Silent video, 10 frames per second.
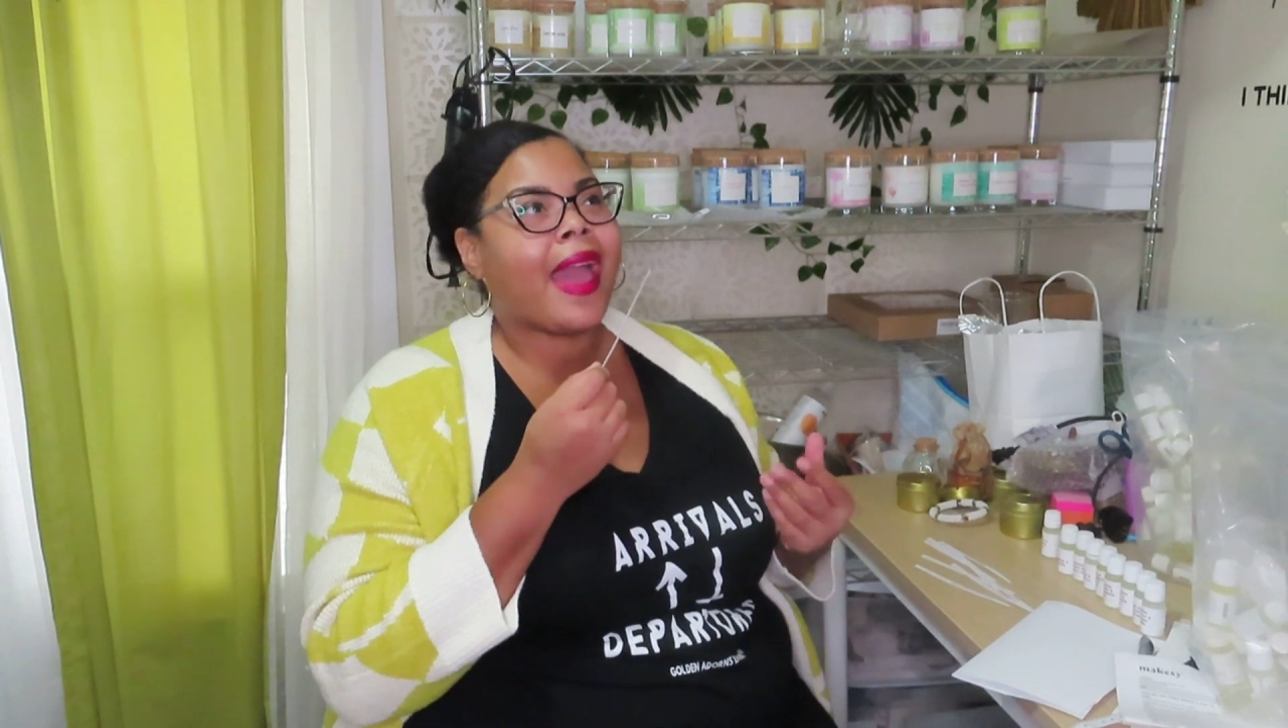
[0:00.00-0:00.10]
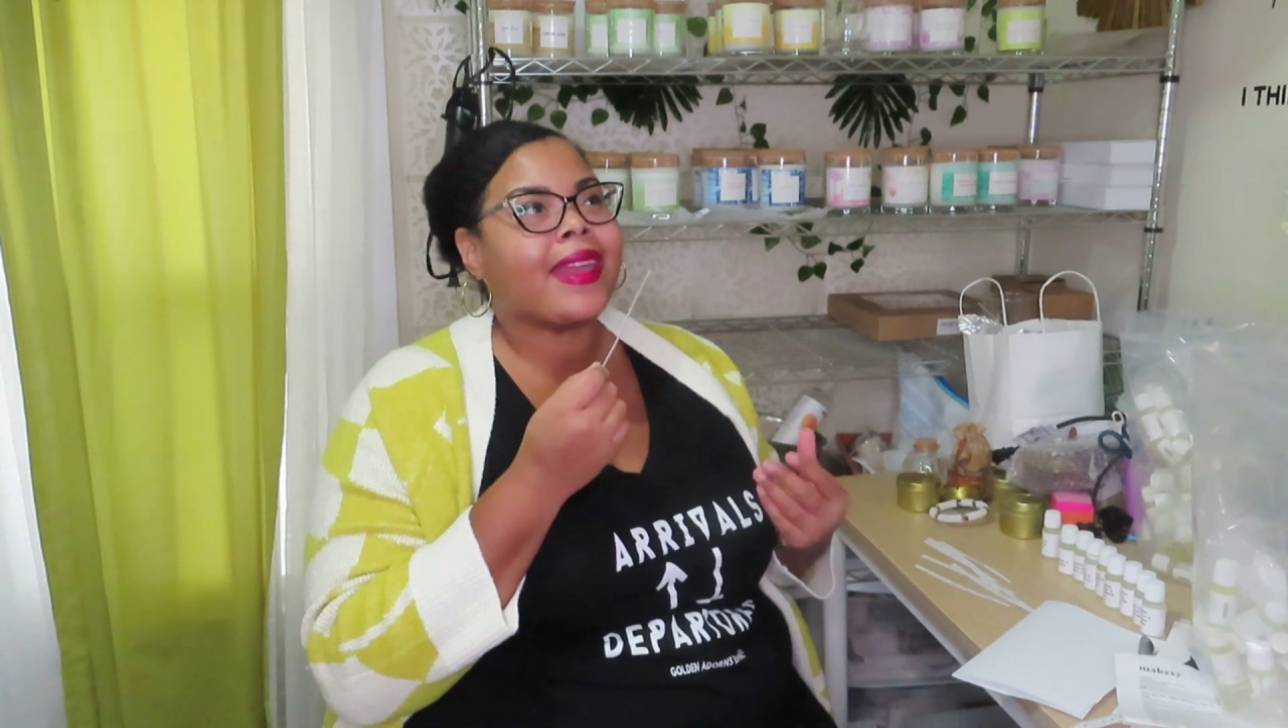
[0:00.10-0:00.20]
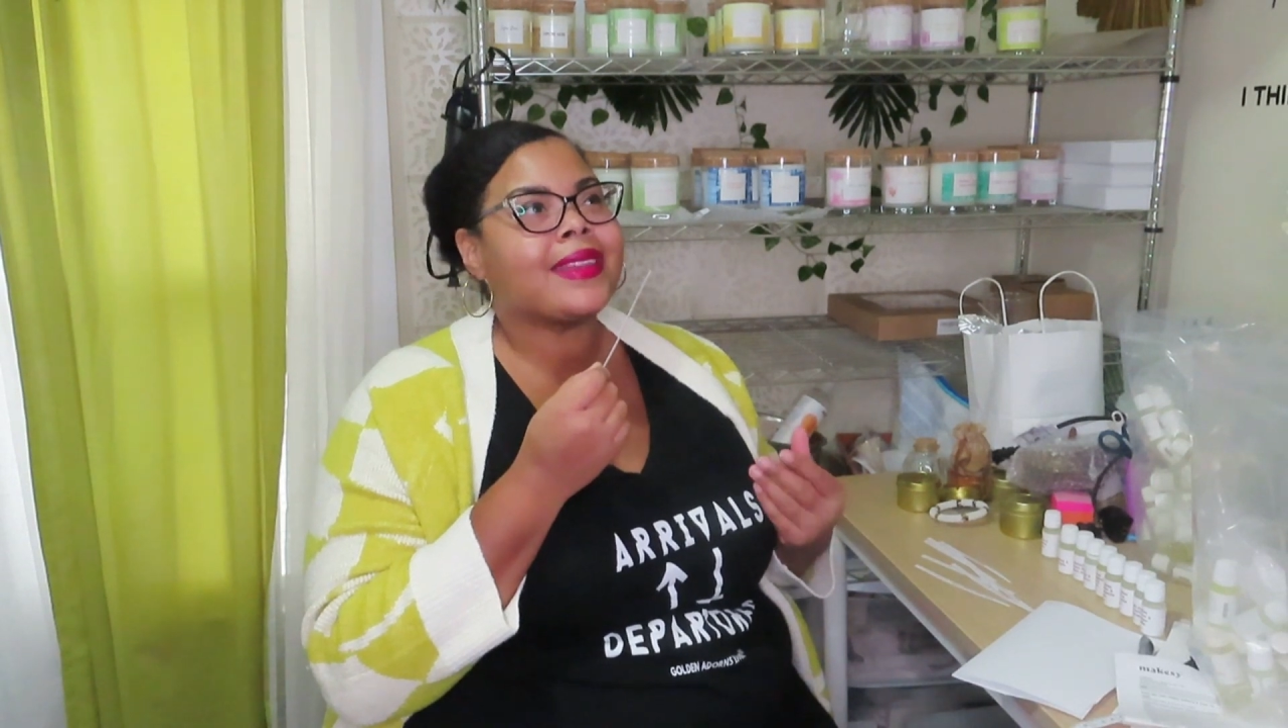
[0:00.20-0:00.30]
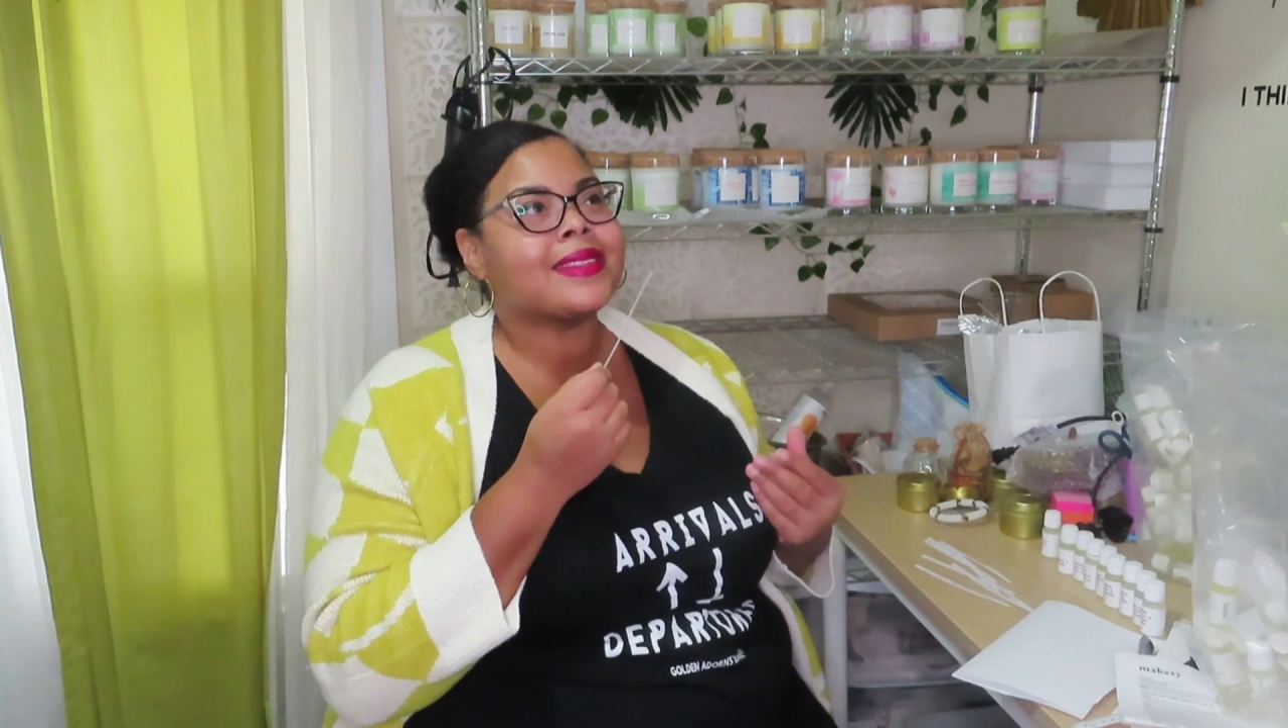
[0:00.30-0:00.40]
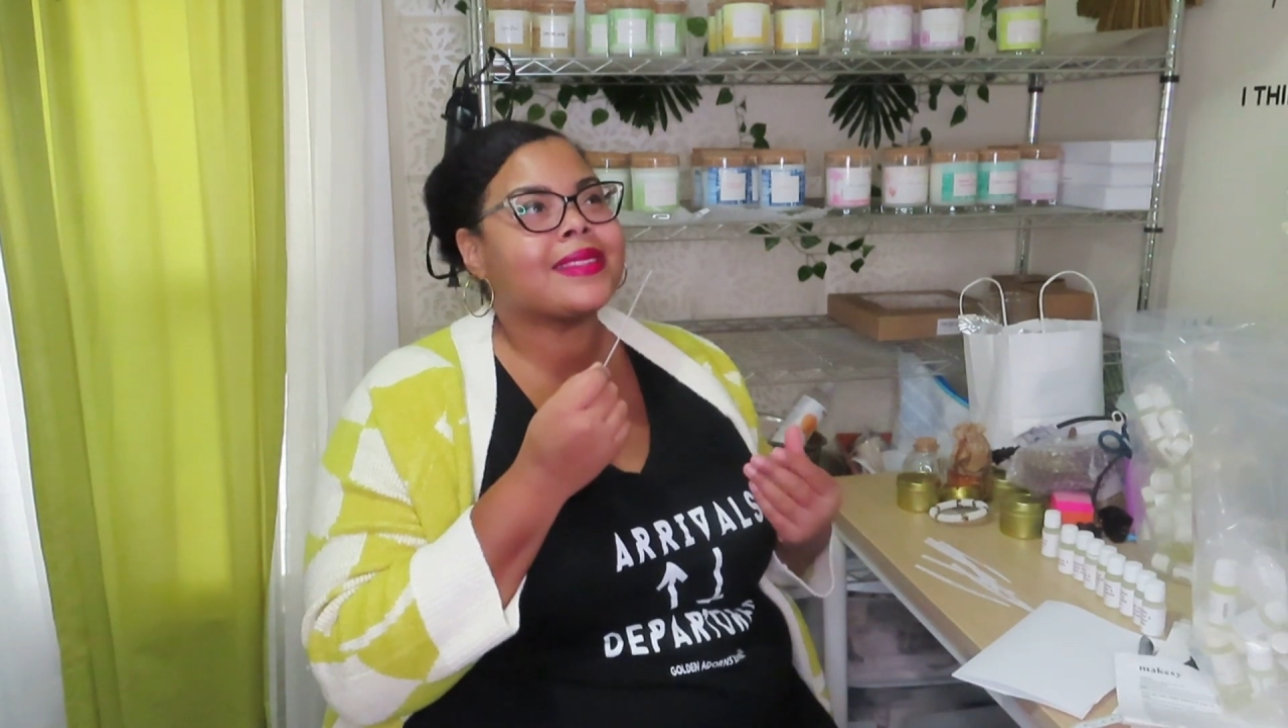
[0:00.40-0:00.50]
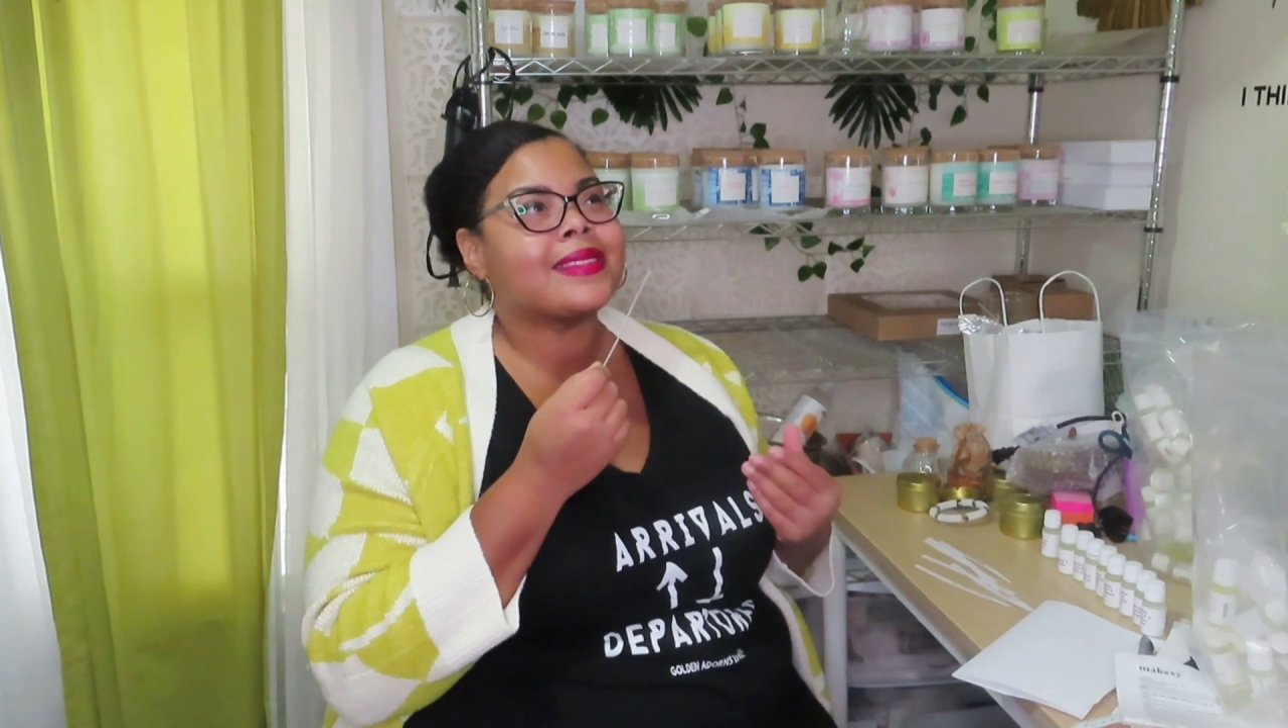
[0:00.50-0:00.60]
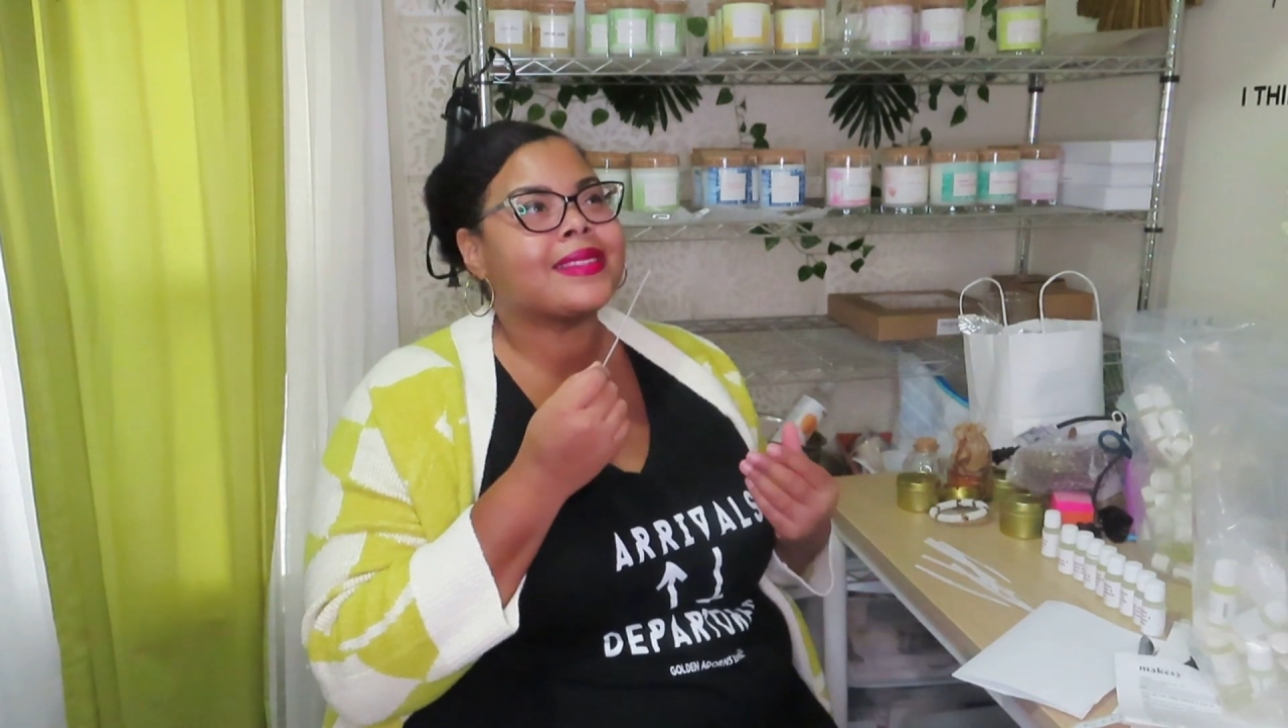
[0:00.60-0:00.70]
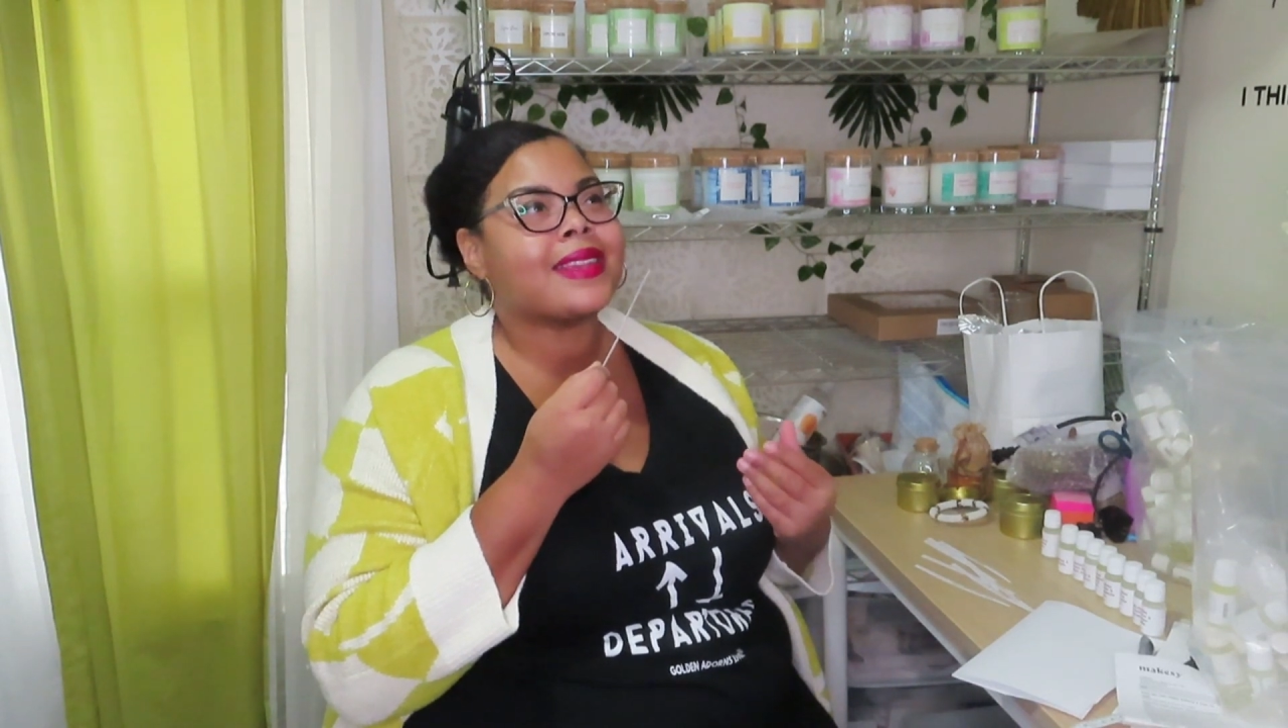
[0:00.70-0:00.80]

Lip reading: I could